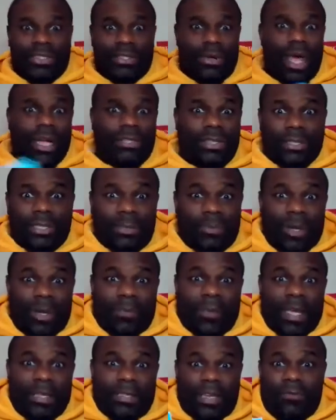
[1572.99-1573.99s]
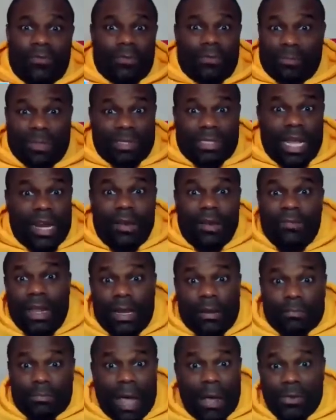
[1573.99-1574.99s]
So I judged the book by its cover because I didn't read
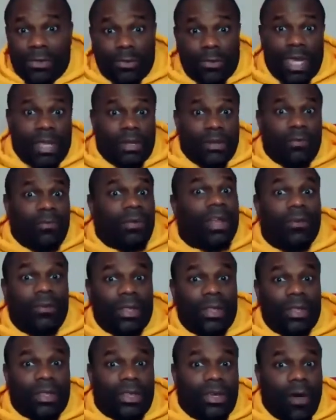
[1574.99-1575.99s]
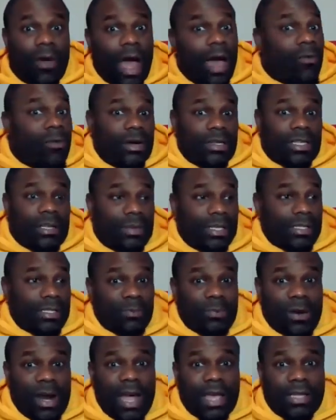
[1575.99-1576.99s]
it. I was waiting to read it with you. I wanted to be
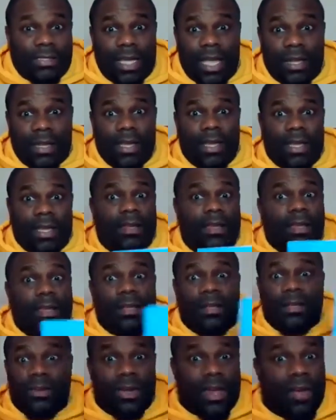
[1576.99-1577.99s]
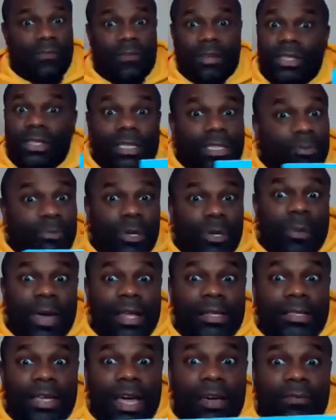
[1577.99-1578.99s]
surprised. And then you never judge a book by
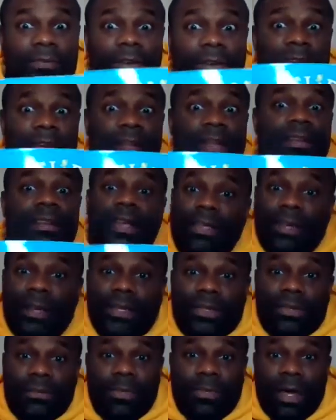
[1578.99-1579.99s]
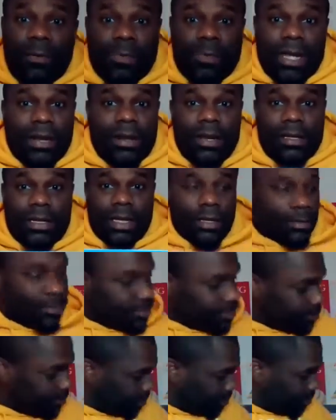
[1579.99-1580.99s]
its cover. It had nothing to do about being ugly.
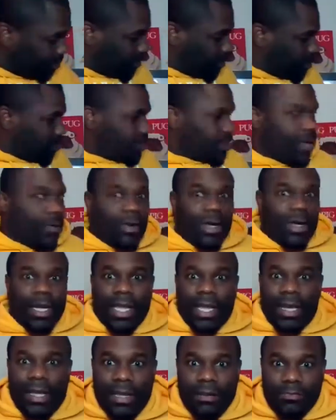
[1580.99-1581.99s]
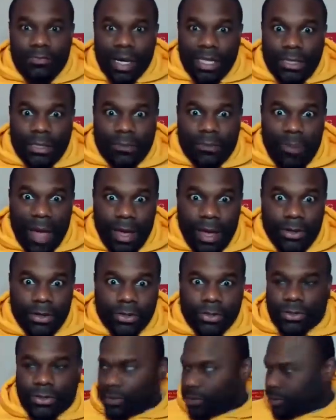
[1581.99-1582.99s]
They were going to get eaten by spiders.